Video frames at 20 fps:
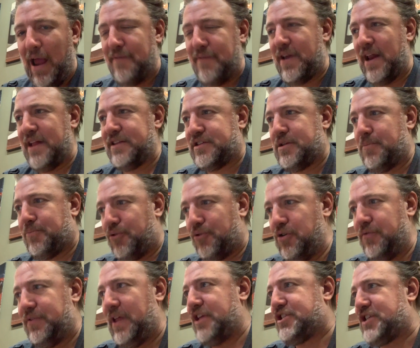evidence to
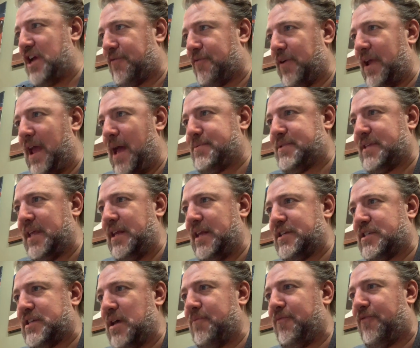prove that Jeffrey Epstein
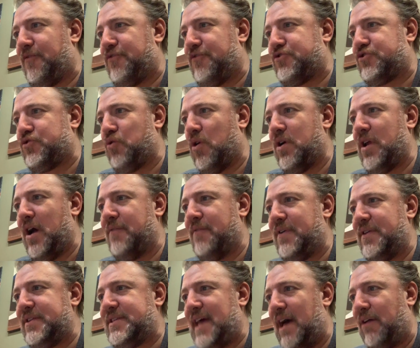is some sort of
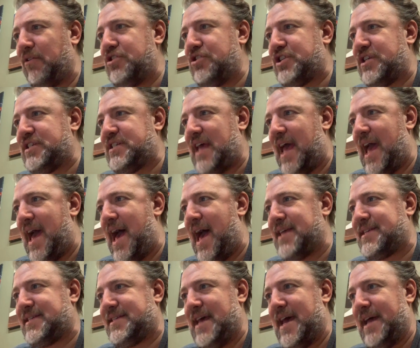intelligence
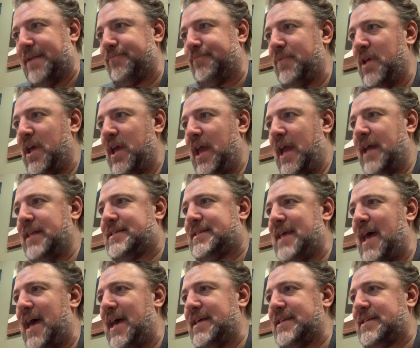asset. It
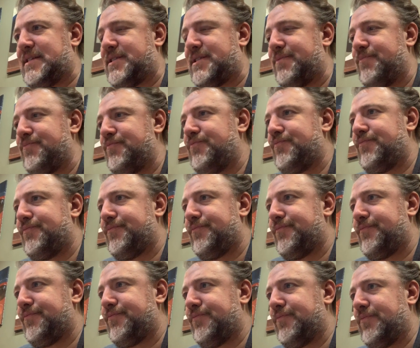says,
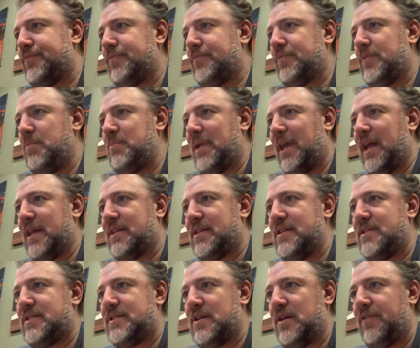let me get
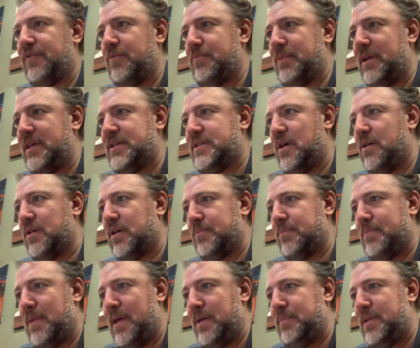this son of a
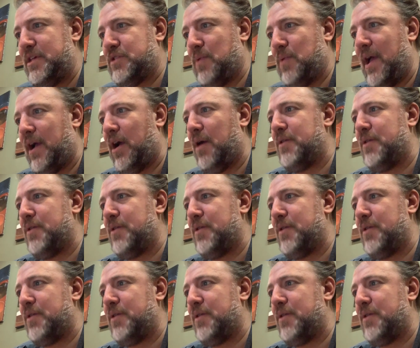beeswax